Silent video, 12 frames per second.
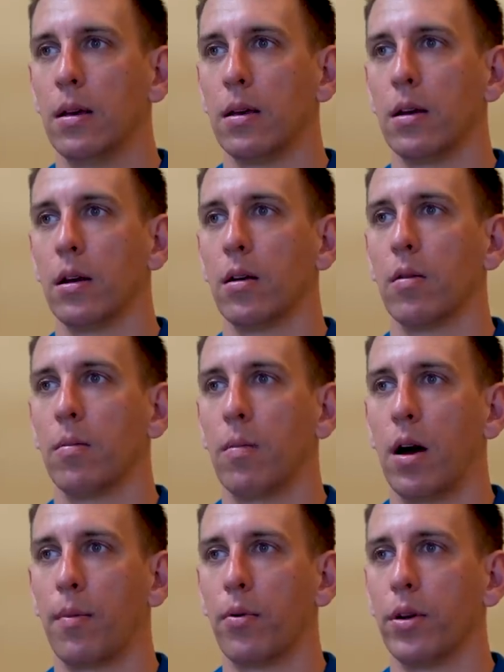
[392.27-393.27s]
you know,
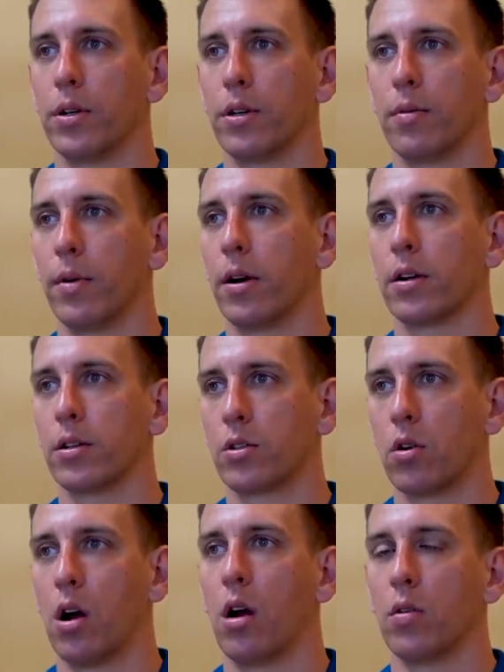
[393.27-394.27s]
Operation America
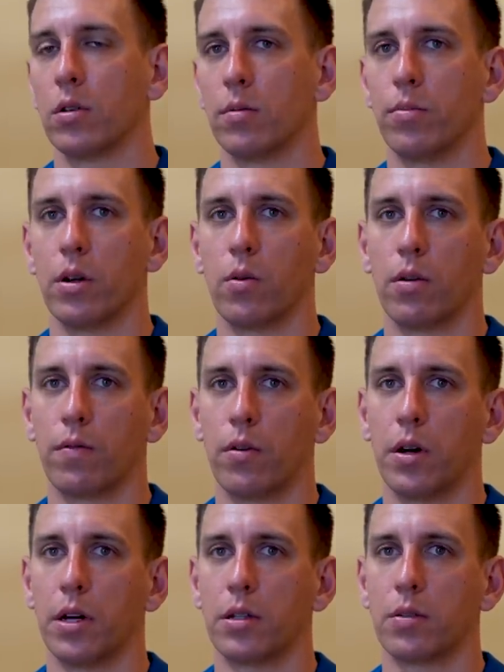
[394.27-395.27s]
Strong was a big one
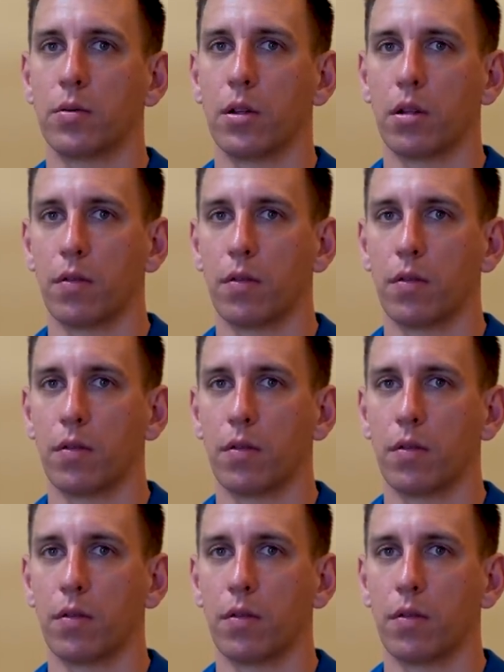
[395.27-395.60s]
for us with all